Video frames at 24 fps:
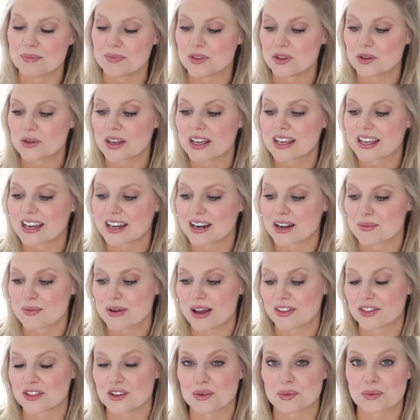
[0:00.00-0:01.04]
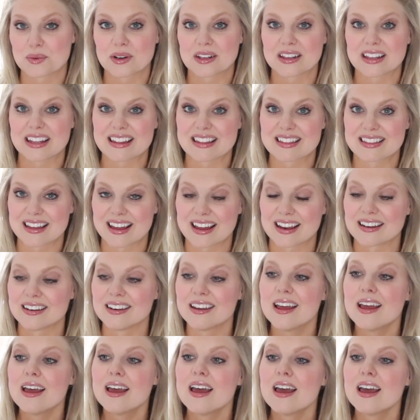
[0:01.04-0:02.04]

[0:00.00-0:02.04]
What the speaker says: you can get them and they're really thin.